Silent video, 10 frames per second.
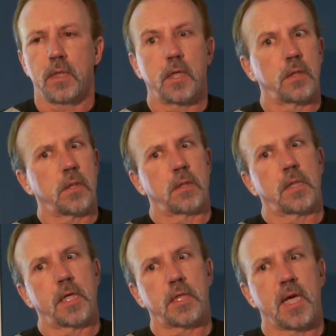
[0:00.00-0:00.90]
and then it took a
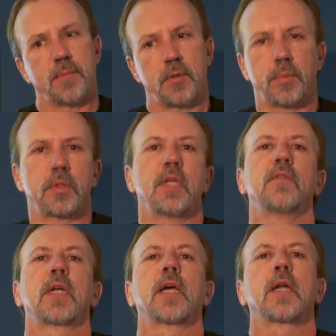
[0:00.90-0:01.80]
lot of time to
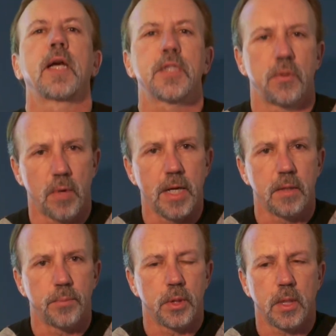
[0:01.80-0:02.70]
believe that I could actually write
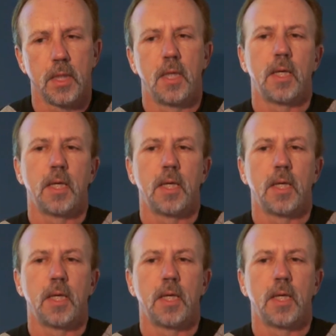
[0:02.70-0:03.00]
a book.